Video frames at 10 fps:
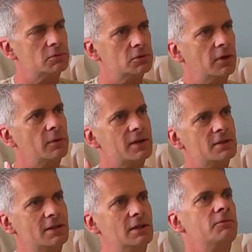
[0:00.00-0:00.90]
try to
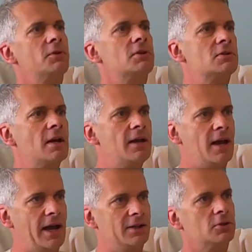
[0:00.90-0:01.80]
actually give this
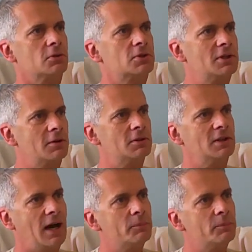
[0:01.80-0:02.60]
anti-austerity